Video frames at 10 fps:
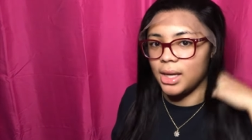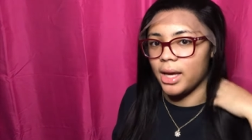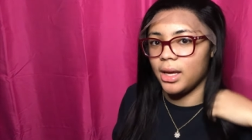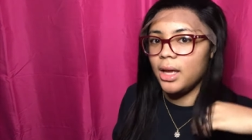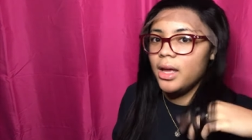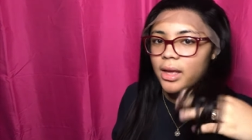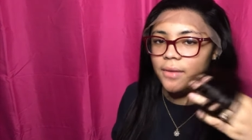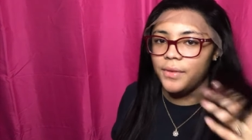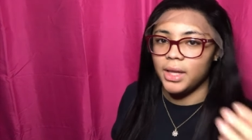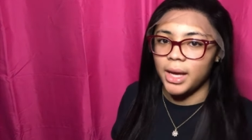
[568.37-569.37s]
Like
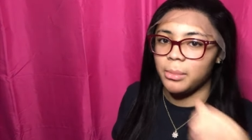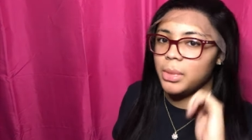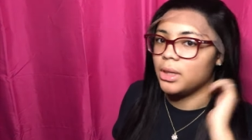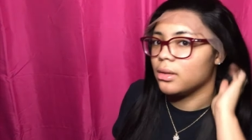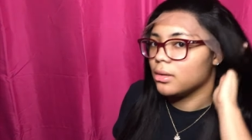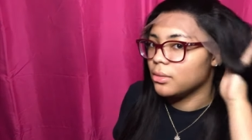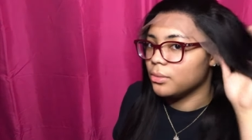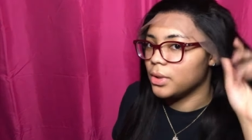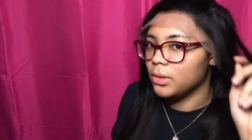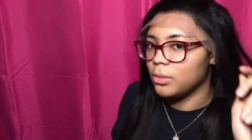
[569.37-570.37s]
it feel like butter
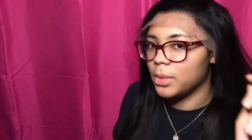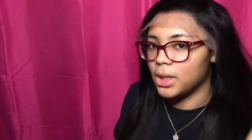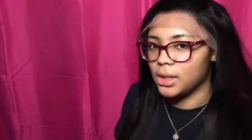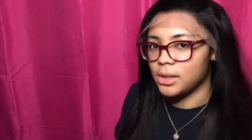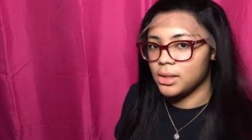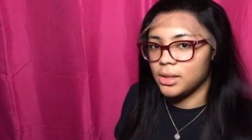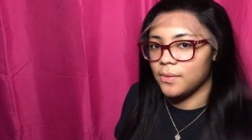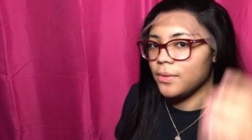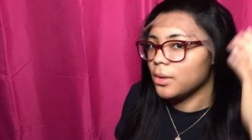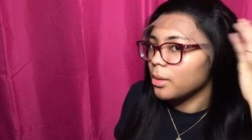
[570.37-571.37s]
running through my hands. It
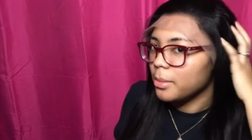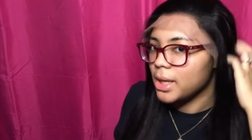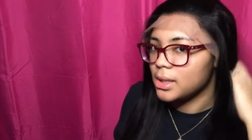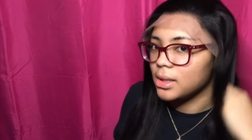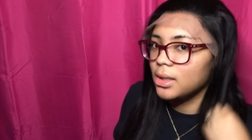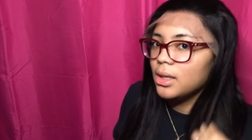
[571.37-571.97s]
feels amazing.